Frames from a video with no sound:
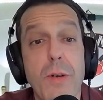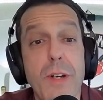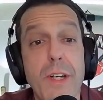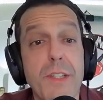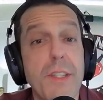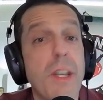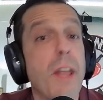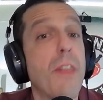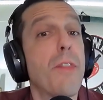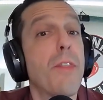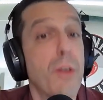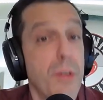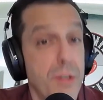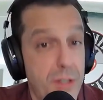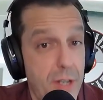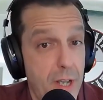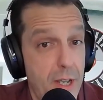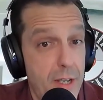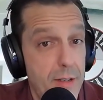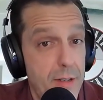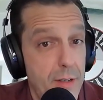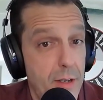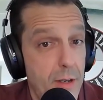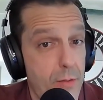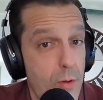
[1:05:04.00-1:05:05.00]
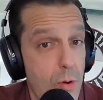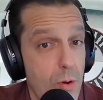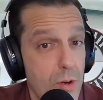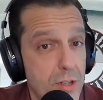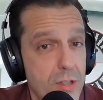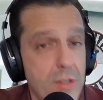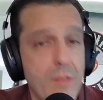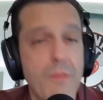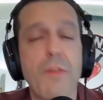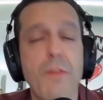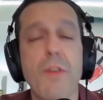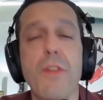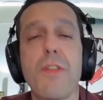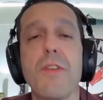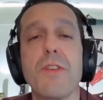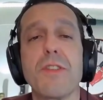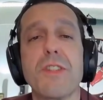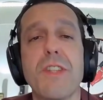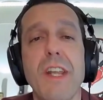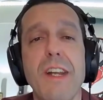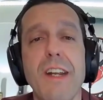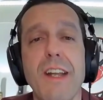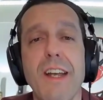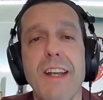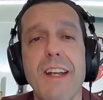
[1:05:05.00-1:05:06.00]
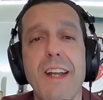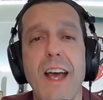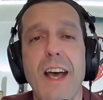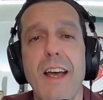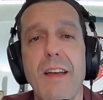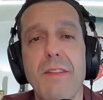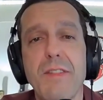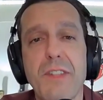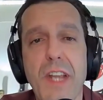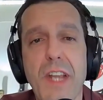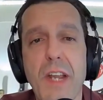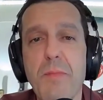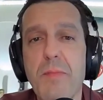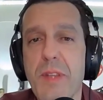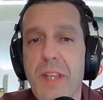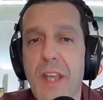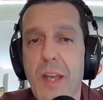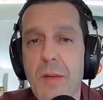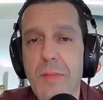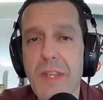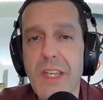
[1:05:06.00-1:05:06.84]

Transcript: us on Thursday, of course, for Thursday Night Knives, 10 p.m.